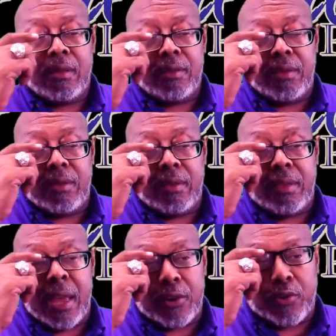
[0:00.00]
it.
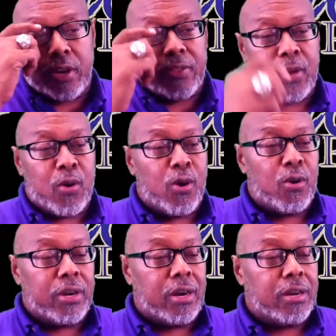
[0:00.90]
Naturally, they're
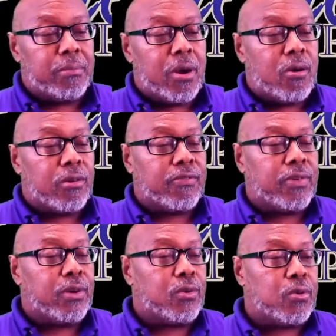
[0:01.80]
all in unmarked
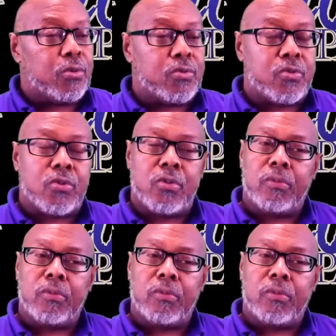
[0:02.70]
vehicles.